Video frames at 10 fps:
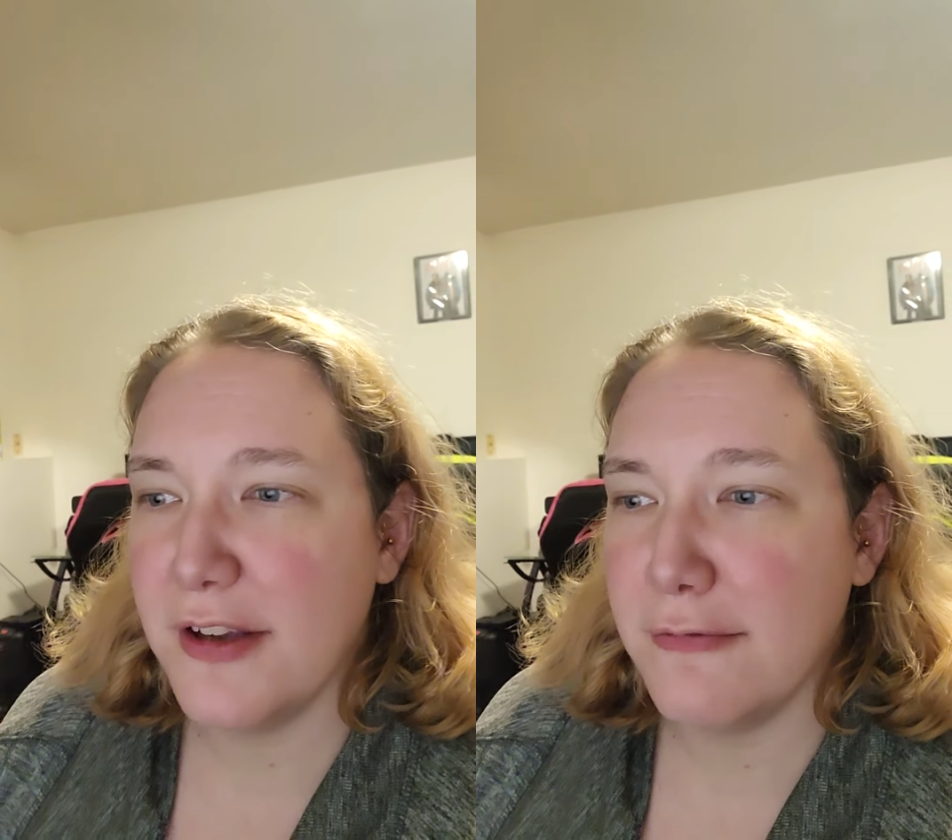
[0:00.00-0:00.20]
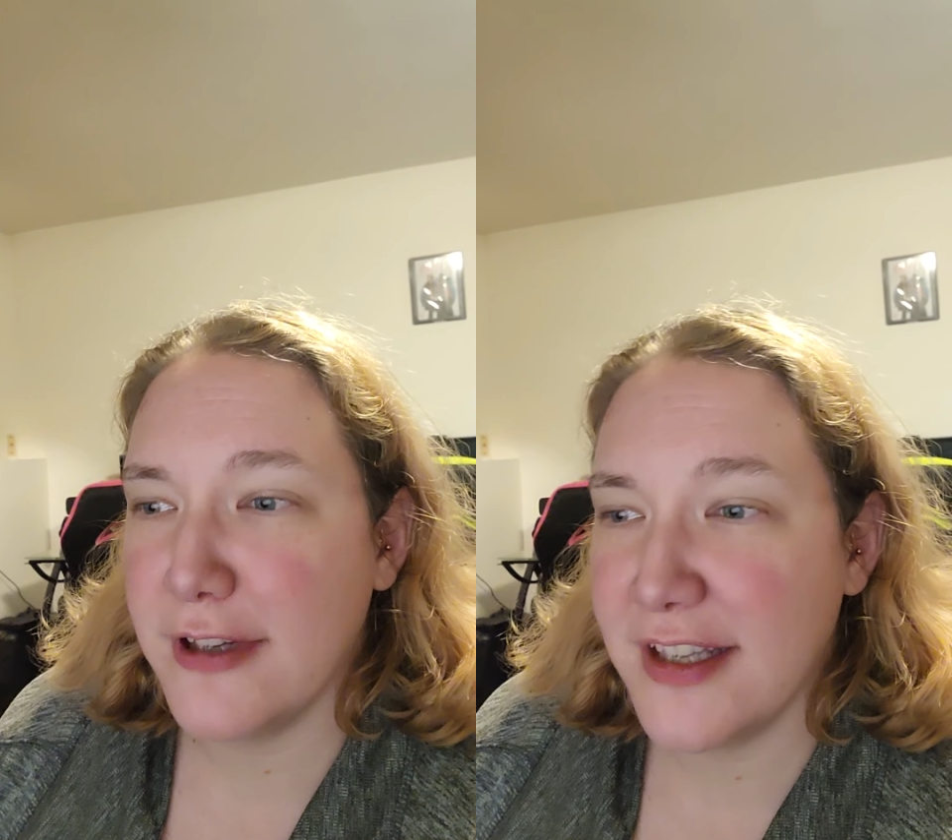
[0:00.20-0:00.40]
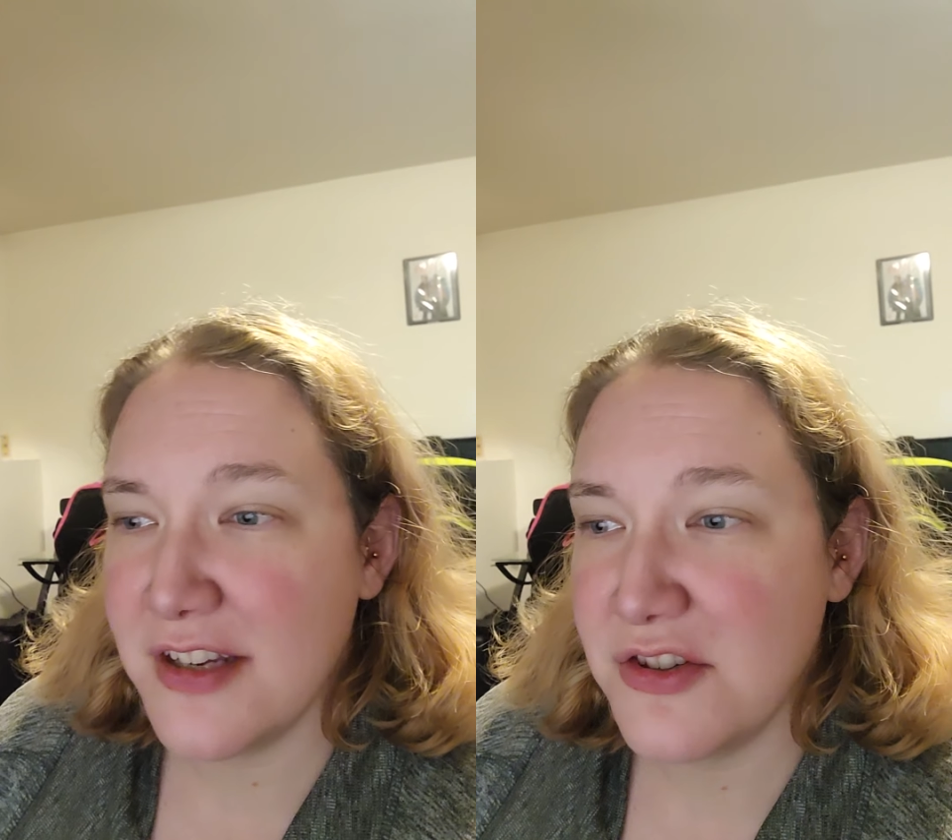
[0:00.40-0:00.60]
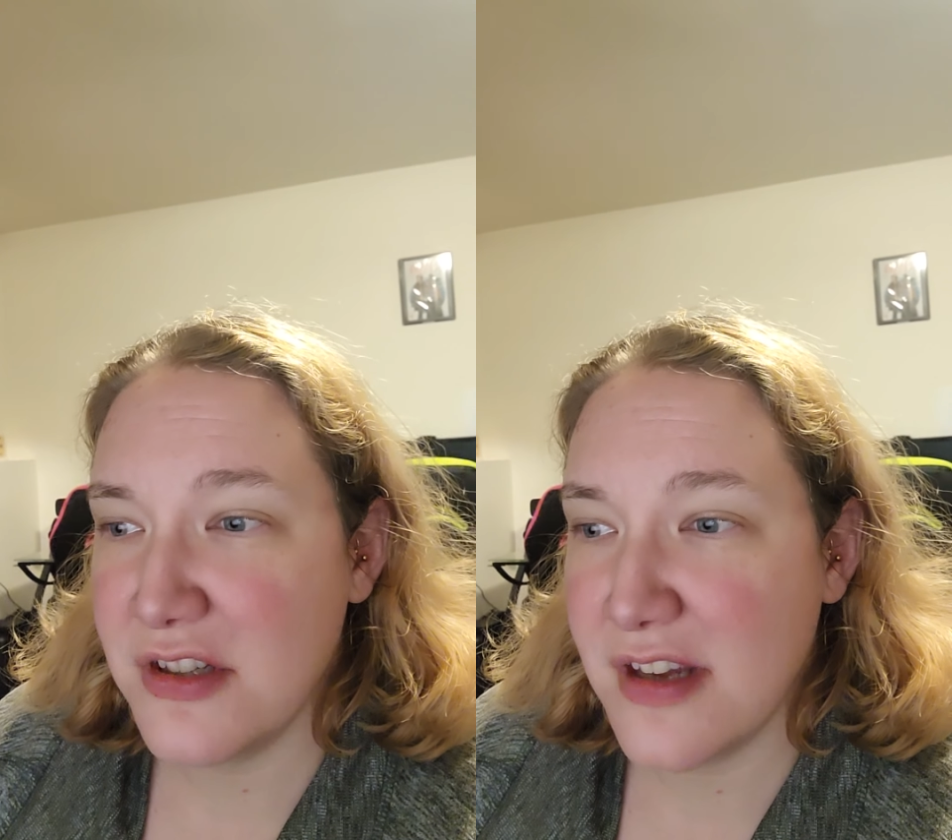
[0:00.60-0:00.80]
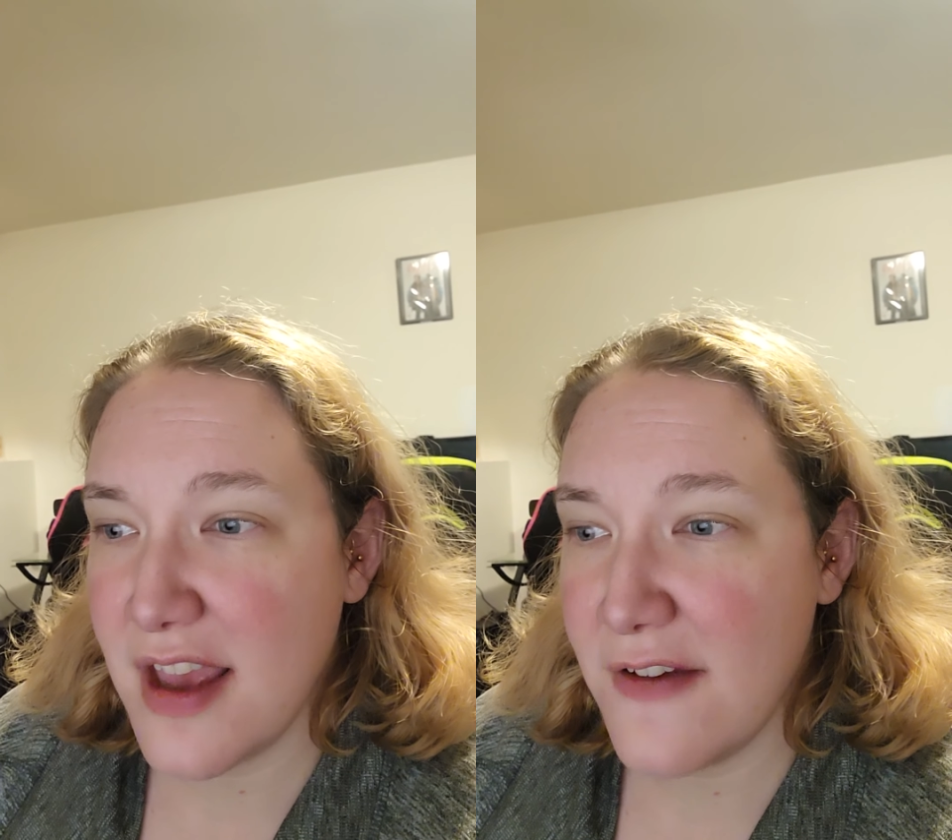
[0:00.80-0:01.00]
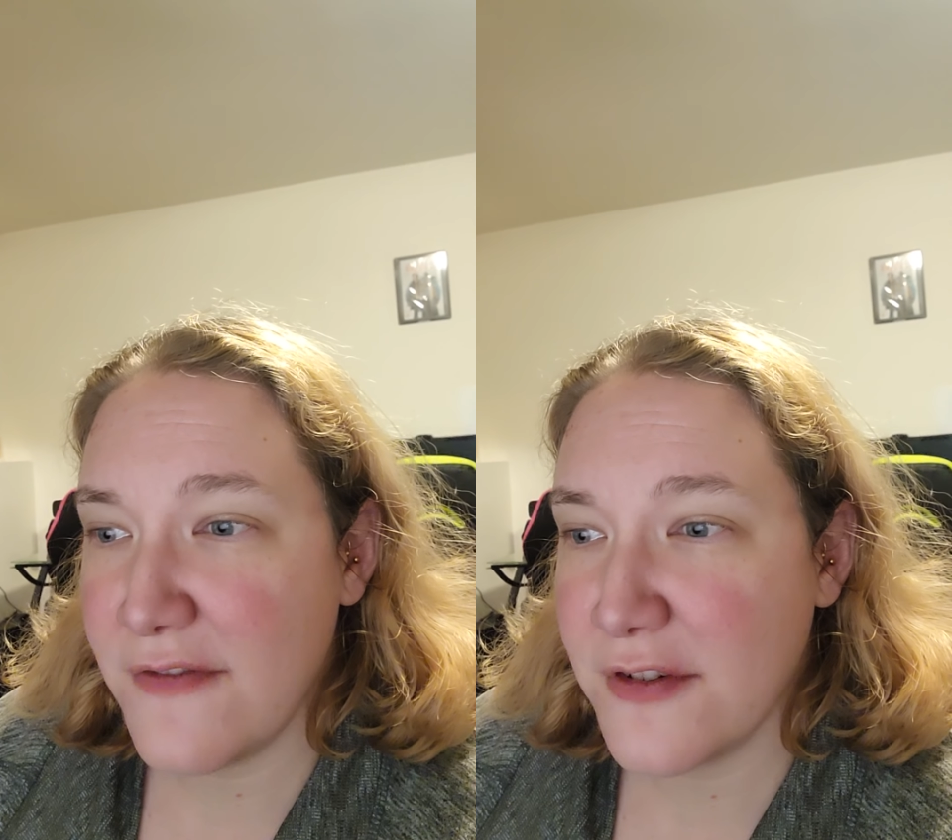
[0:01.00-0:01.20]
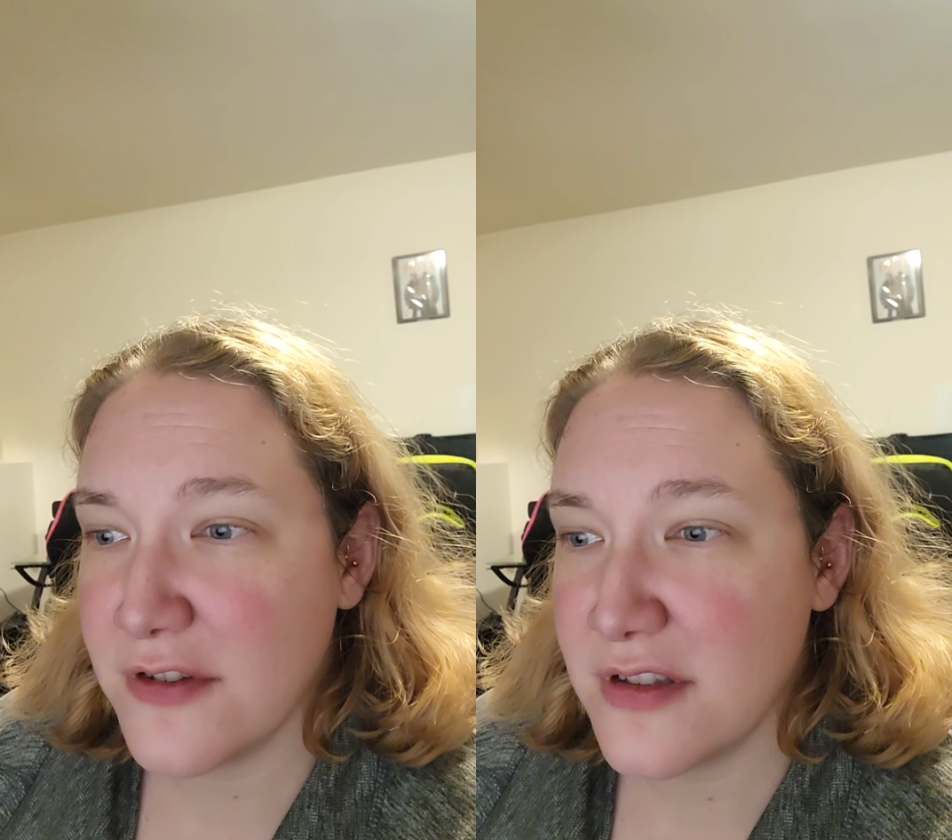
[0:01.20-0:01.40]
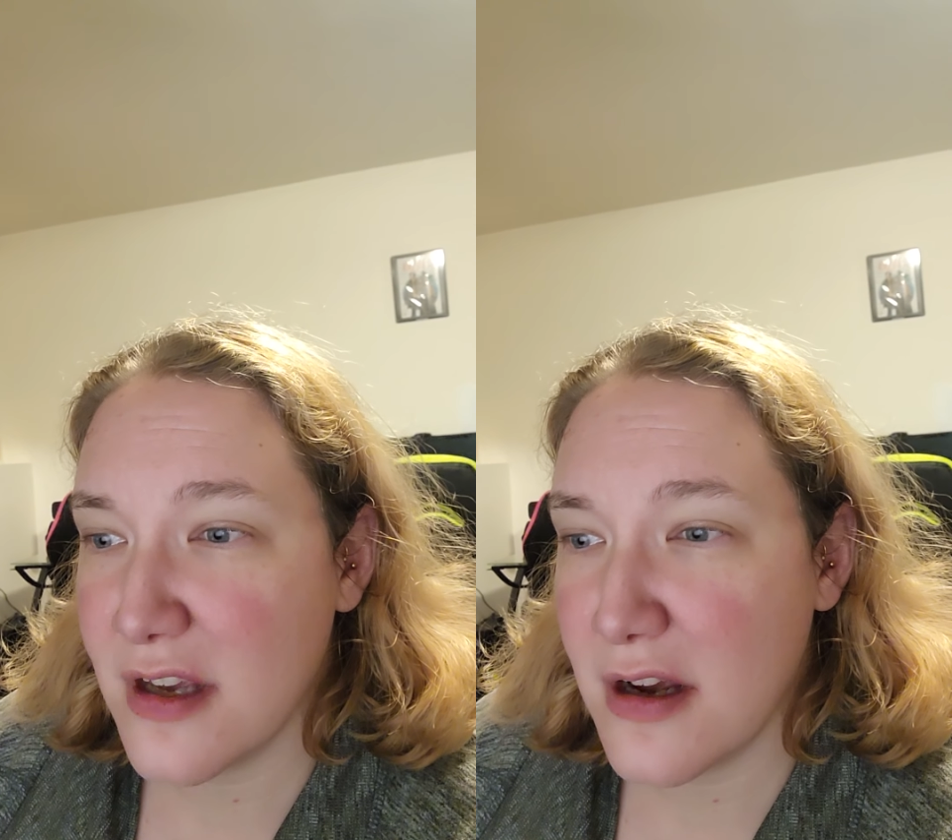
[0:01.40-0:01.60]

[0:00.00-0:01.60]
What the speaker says: relation efforts